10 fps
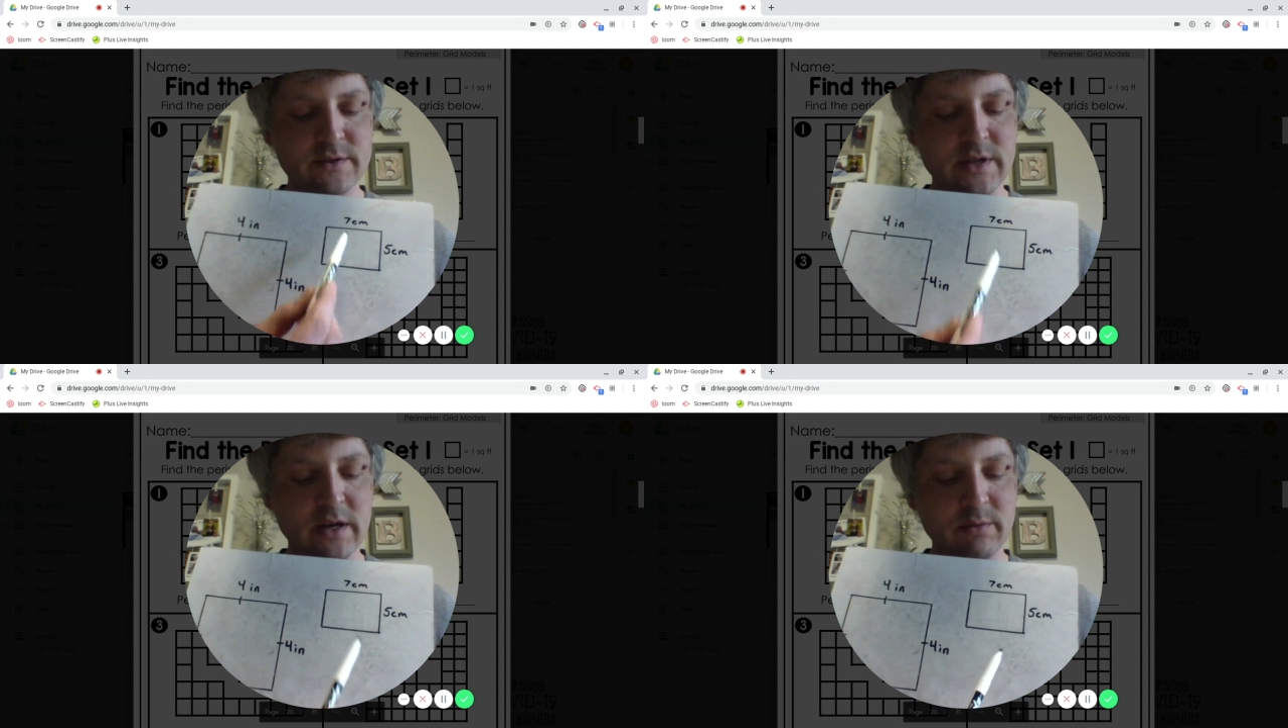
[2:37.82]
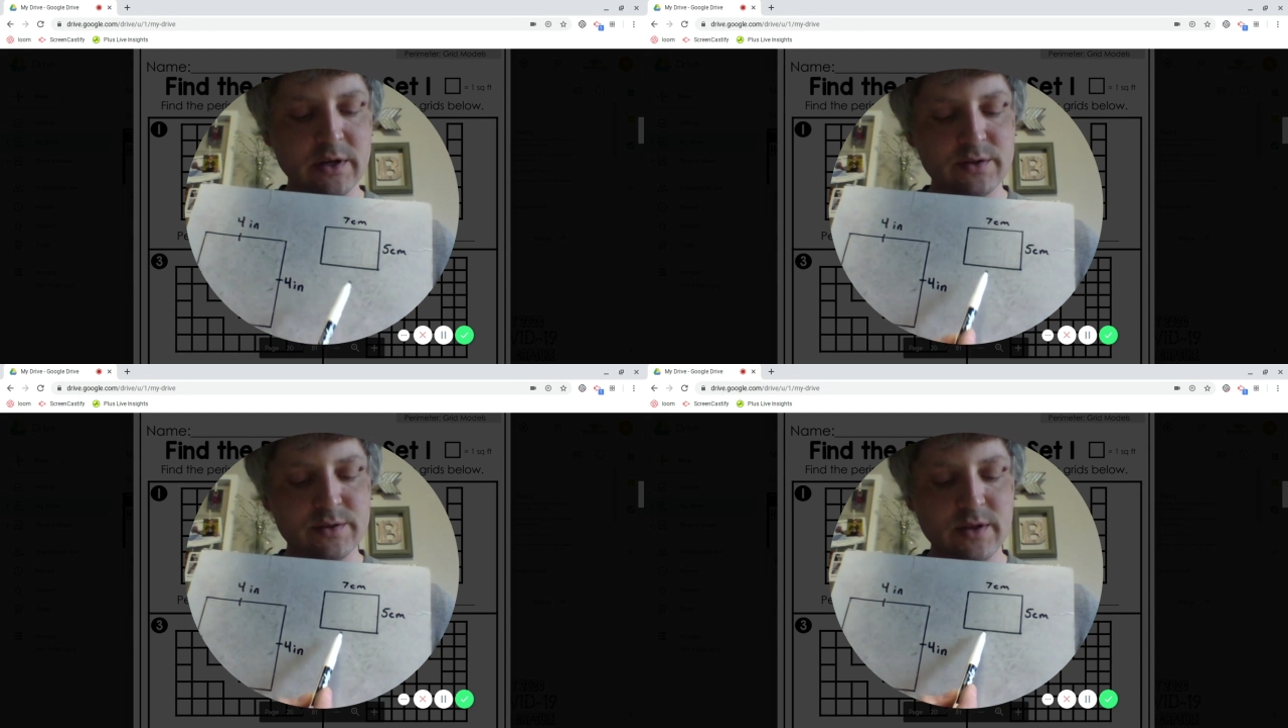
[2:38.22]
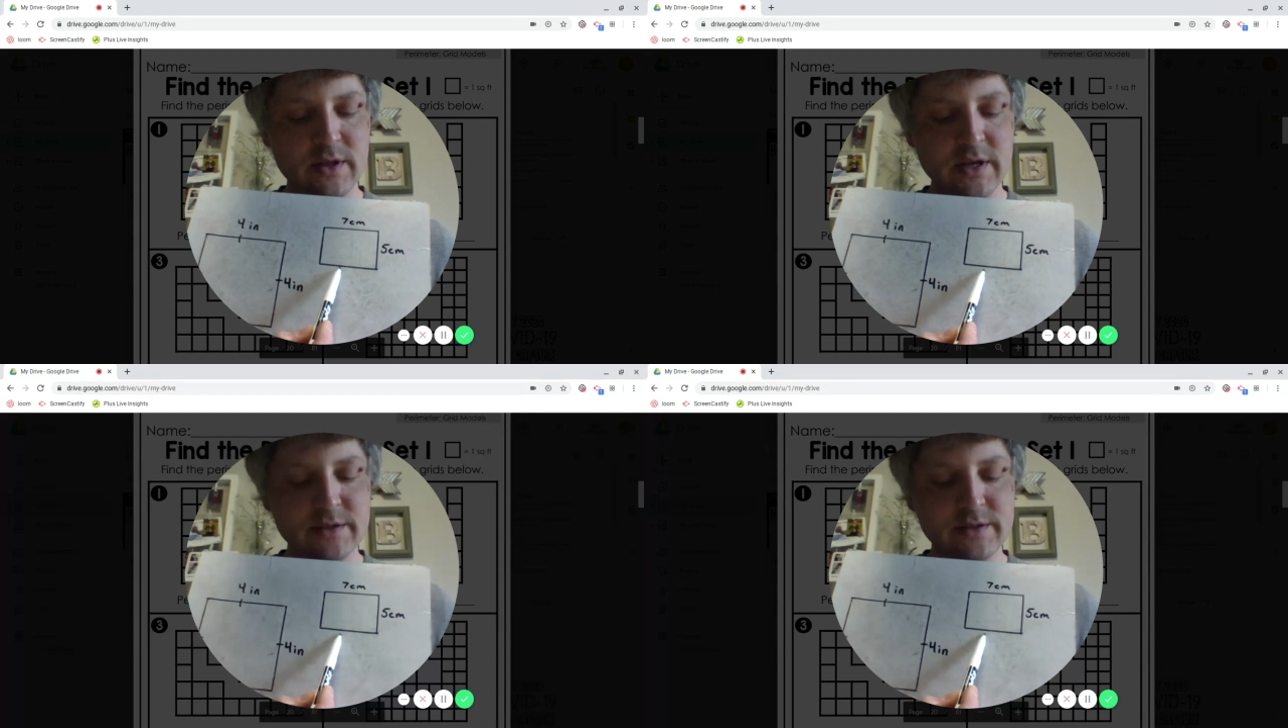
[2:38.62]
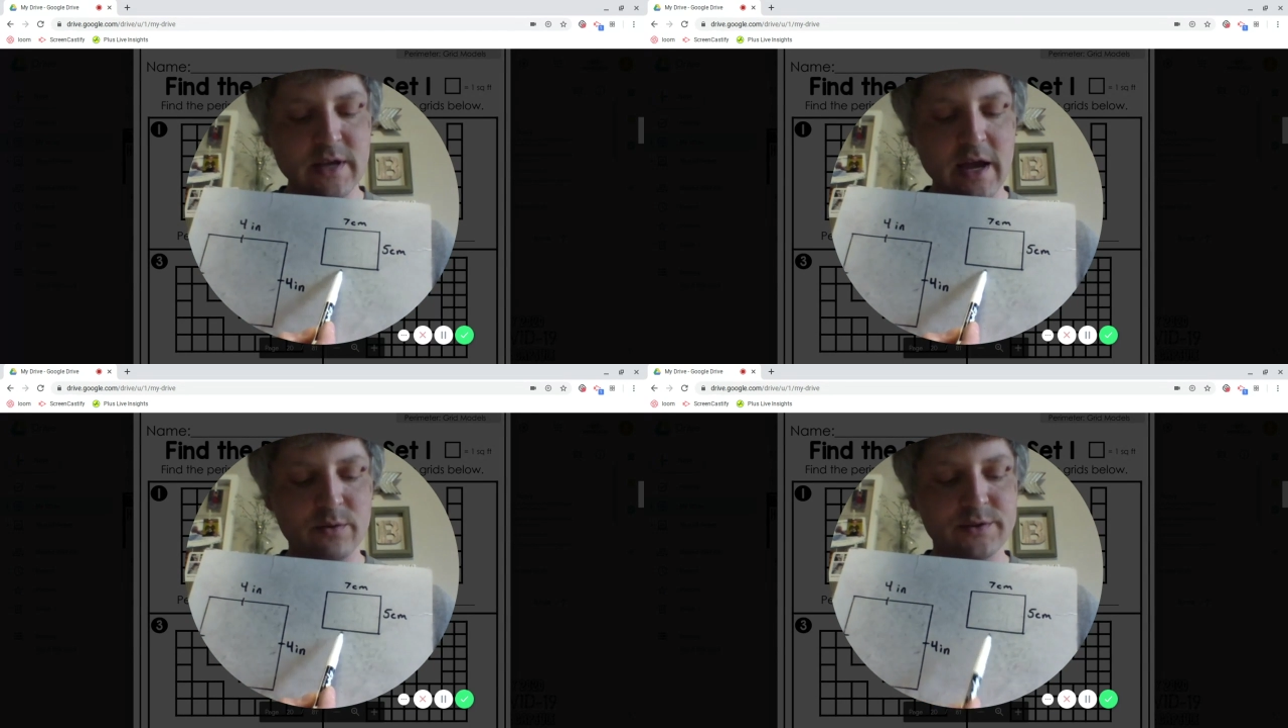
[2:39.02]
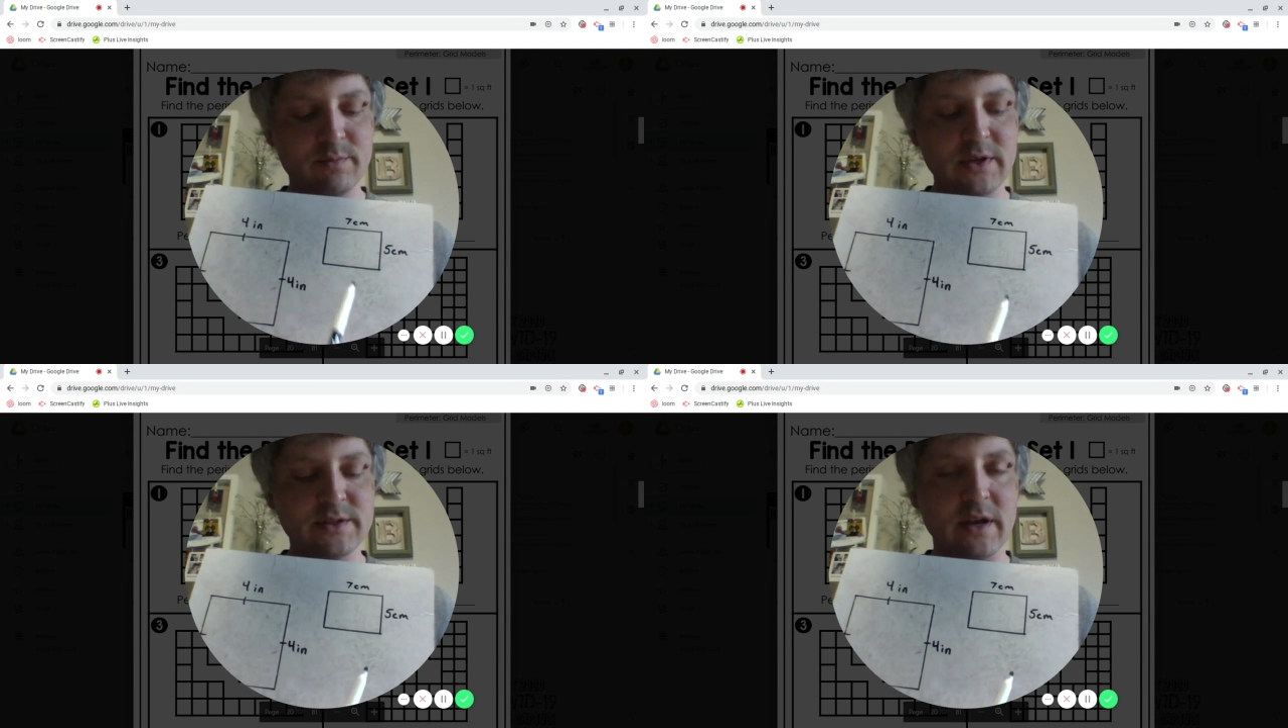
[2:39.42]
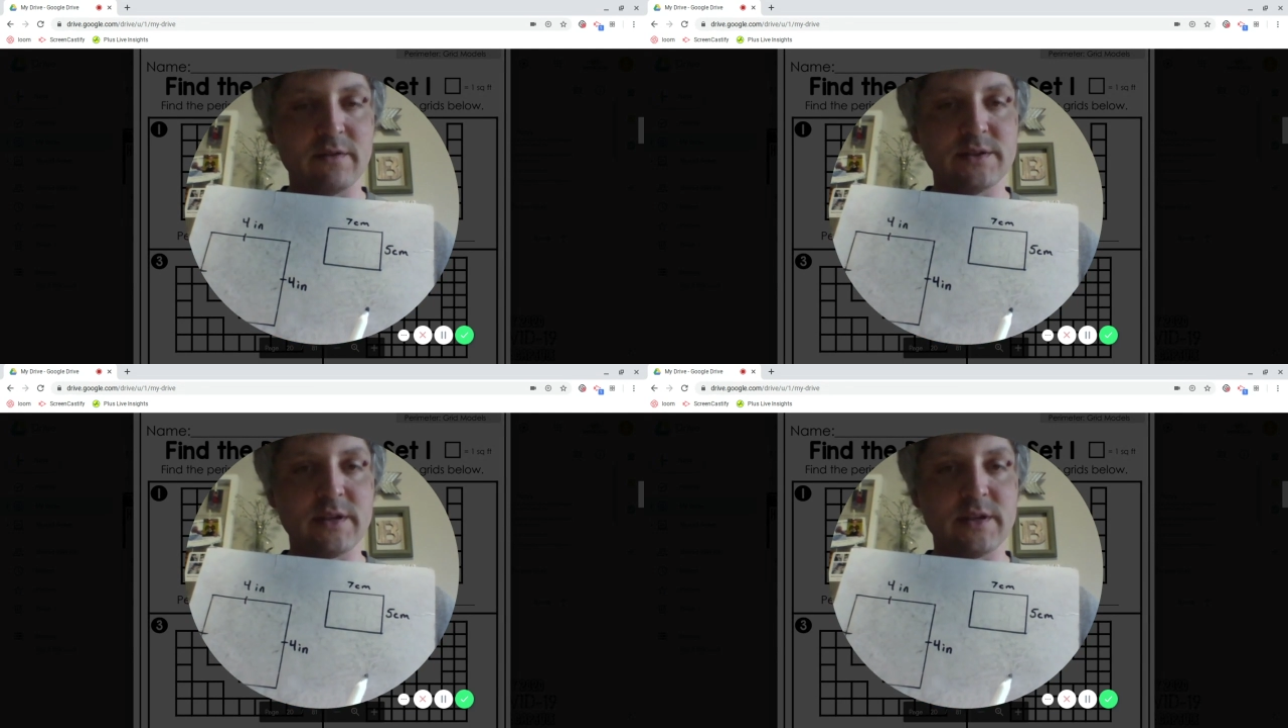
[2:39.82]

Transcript: centimeters, this side will be 7